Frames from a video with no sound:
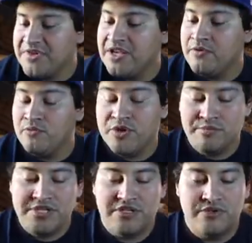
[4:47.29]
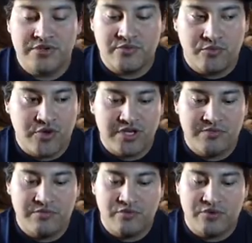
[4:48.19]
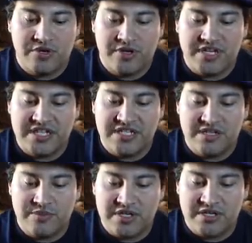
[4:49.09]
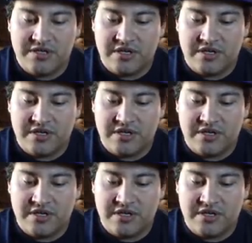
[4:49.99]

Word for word: It would be two with one more ETB,